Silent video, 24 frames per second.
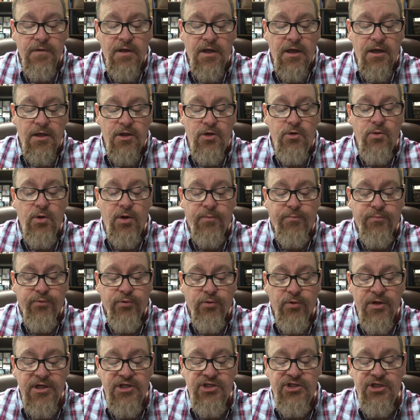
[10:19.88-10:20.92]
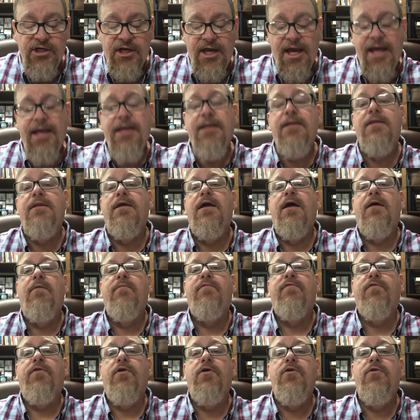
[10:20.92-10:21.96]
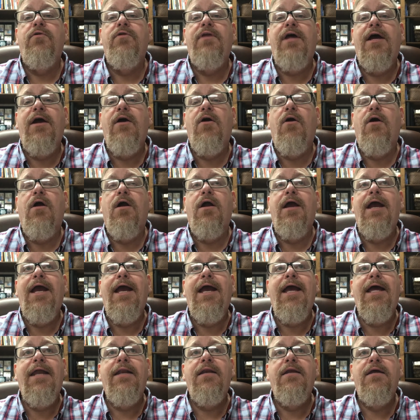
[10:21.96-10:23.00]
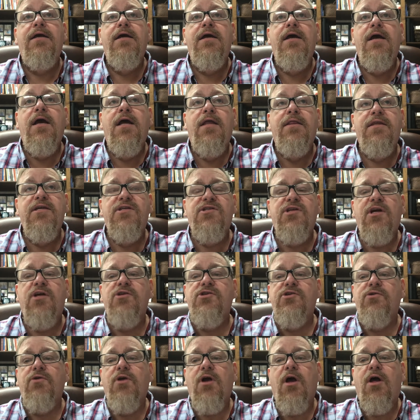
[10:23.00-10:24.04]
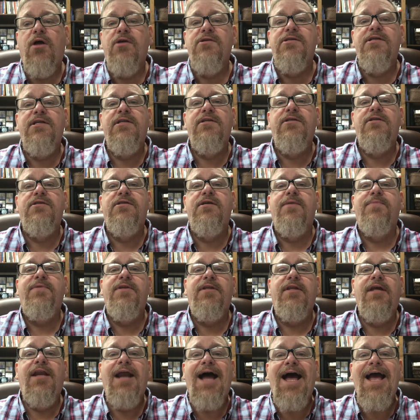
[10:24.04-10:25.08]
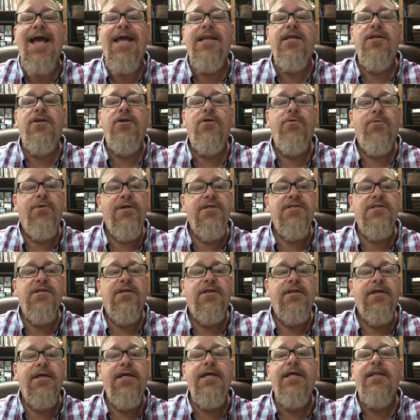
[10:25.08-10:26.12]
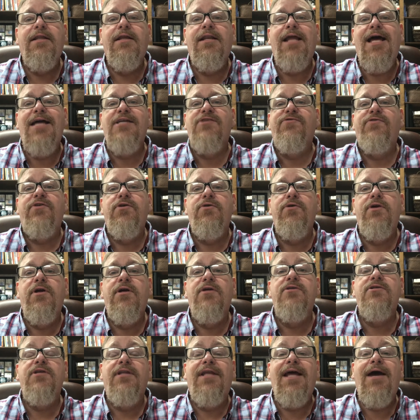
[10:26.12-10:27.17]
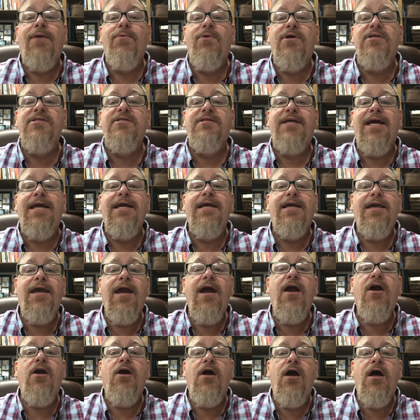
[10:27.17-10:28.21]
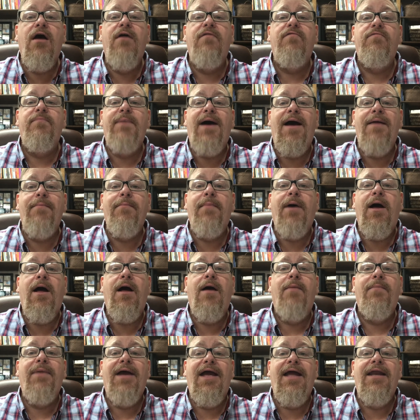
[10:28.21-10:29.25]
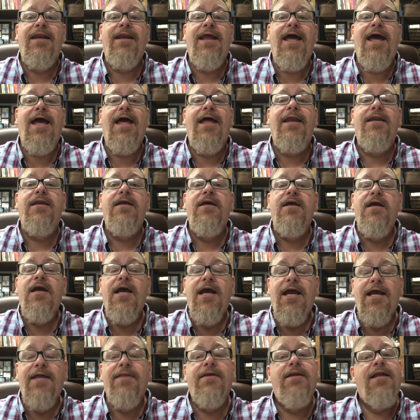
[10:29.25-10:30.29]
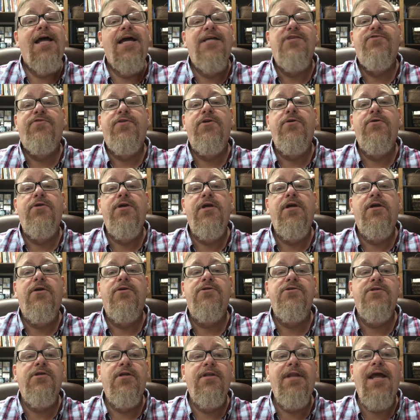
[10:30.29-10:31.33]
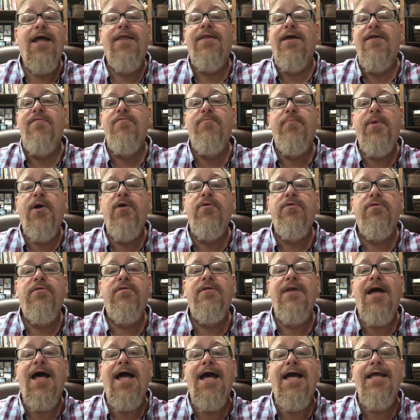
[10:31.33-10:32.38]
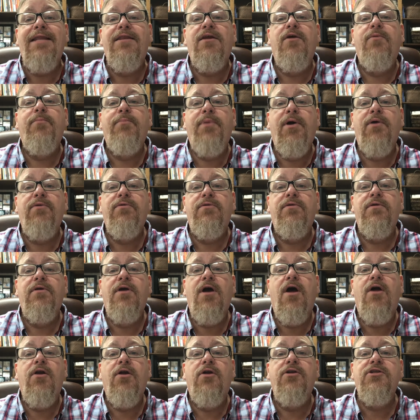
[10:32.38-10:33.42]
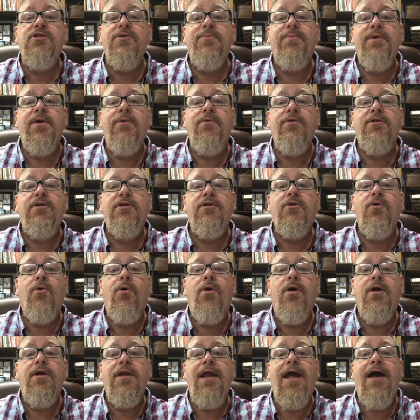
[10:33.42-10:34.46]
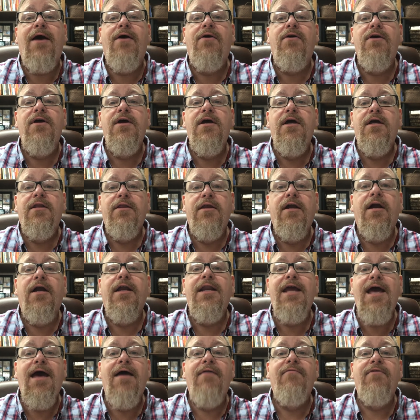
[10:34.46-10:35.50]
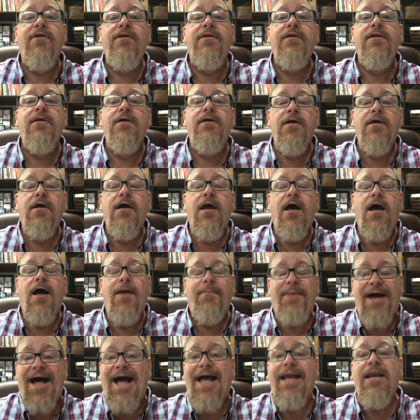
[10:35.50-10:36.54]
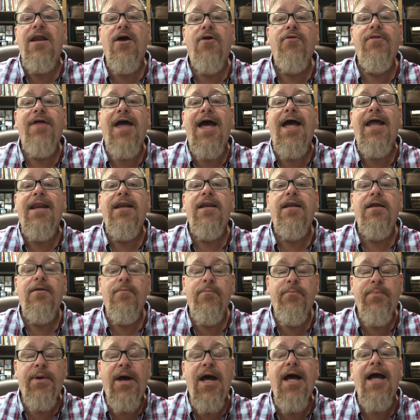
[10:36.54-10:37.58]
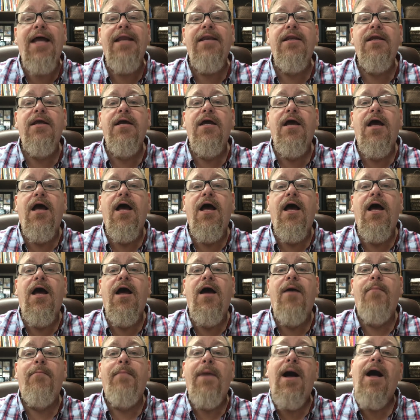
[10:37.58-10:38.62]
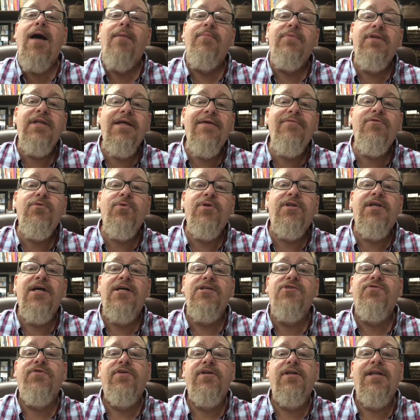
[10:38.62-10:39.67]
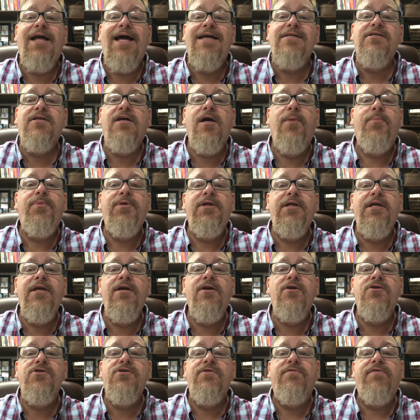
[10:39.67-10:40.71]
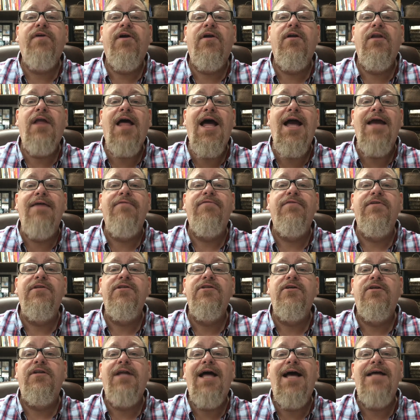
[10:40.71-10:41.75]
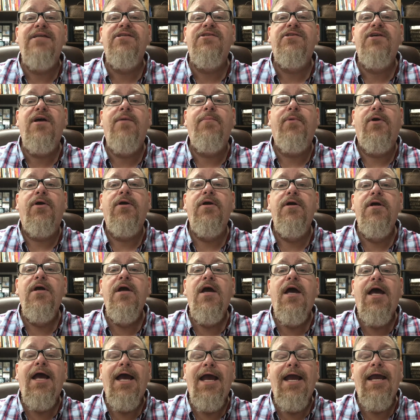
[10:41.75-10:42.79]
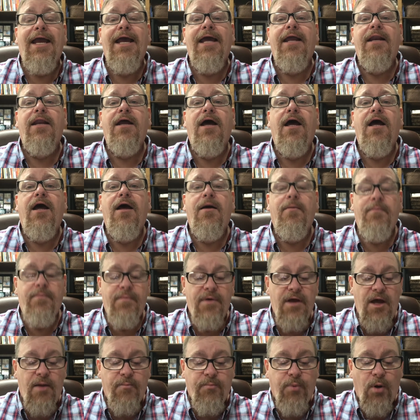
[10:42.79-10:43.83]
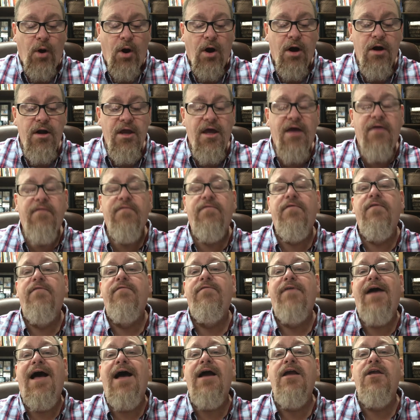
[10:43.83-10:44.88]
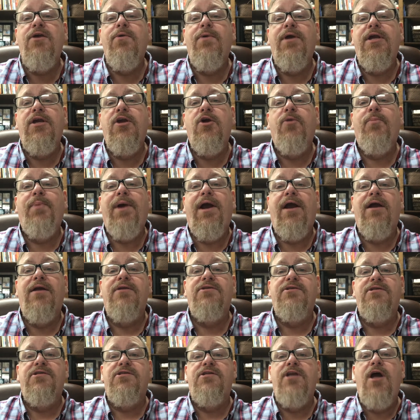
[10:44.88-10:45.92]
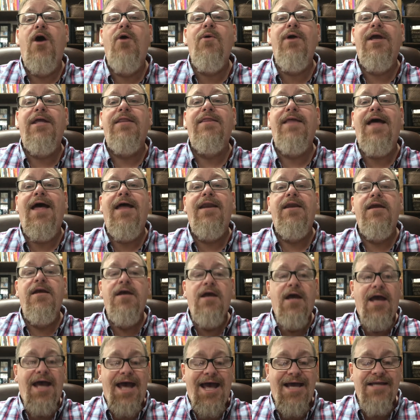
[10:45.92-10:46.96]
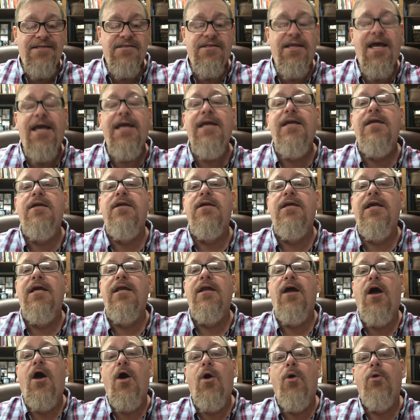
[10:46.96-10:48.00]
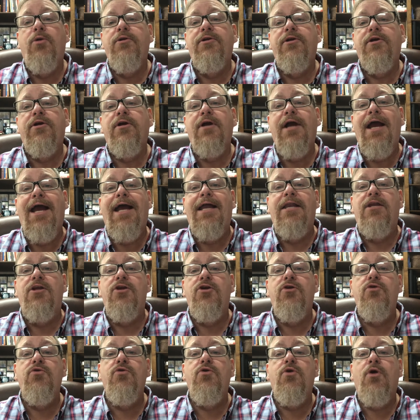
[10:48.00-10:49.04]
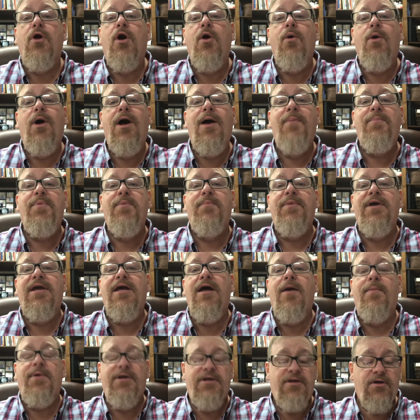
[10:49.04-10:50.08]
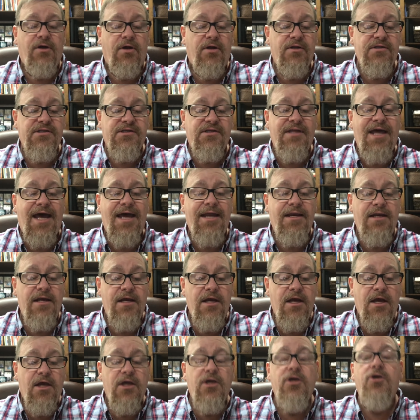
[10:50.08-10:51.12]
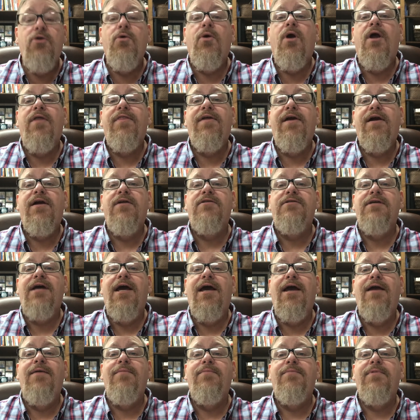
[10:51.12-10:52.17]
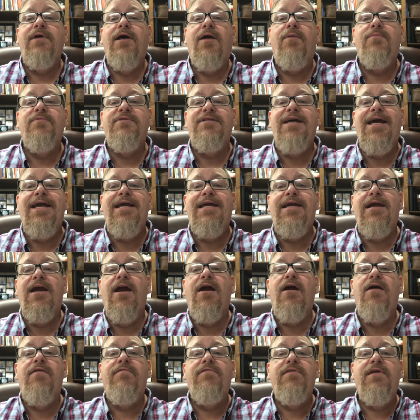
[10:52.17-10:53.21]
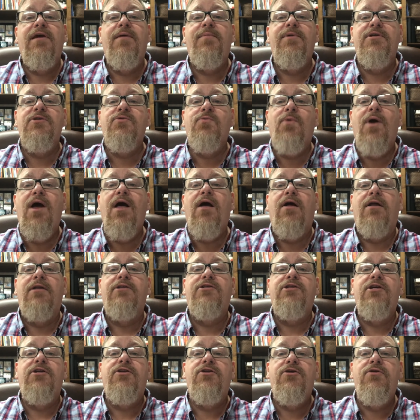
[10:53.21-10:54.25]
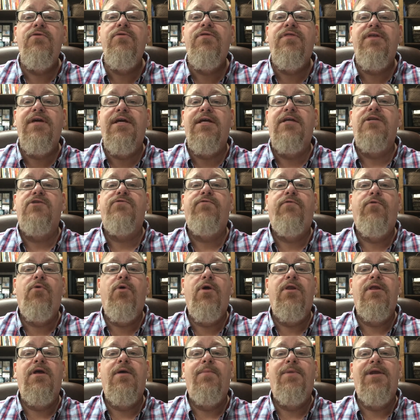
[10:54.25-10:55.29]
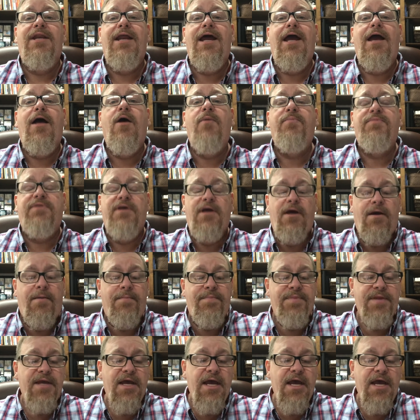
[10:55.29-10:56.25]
You appreciate them for who they are. And this also calls into something that I had to do recently in the last few years, and that was take care of my mom and dad in the last few years. Now, they've both died. They're both gone on to be with the Lord now. They're in heaven. I know that. But Mom lived with us for the last couple of years of her life until last summer. And a part of valuing your parents is knowing that as they get older and you grow up and become adults, that you are there to help take care of them as well and to do things for them and to help them.